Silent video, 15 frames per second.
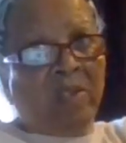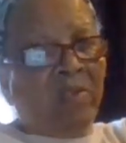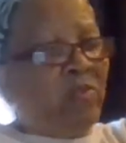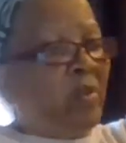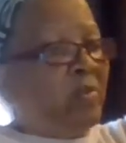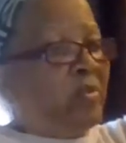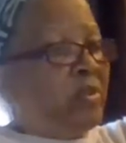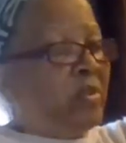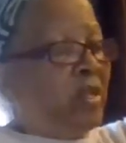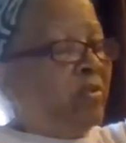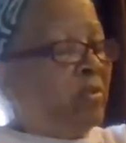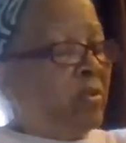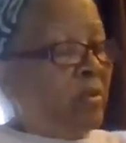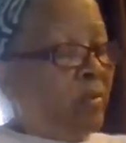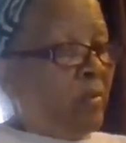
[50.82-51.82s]
Drop this
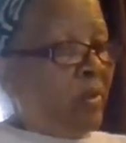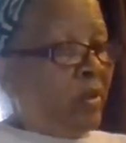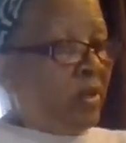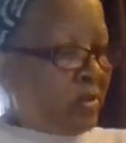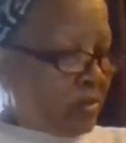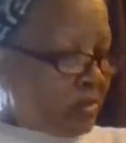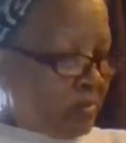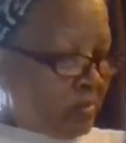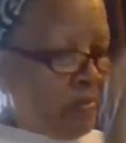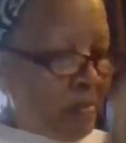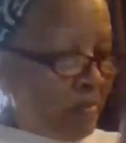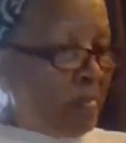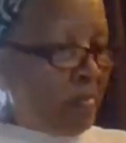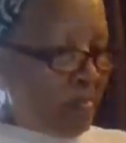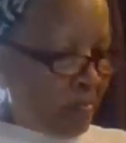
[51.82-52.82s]
into the box.
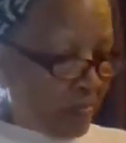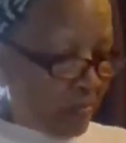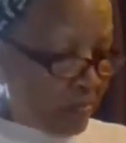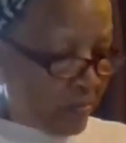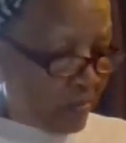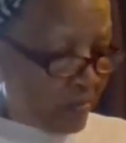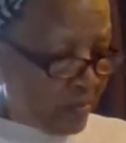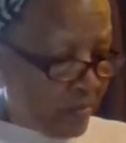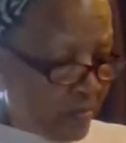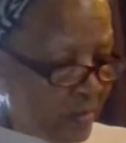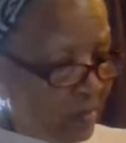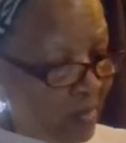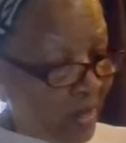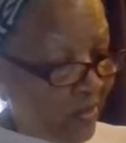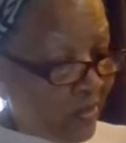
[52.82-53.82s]

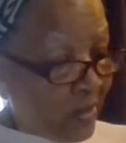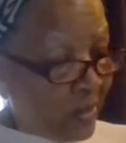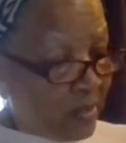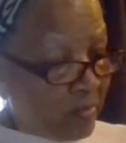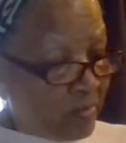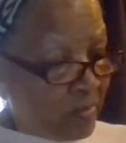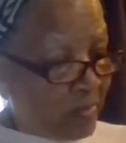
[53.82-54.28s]
Inside.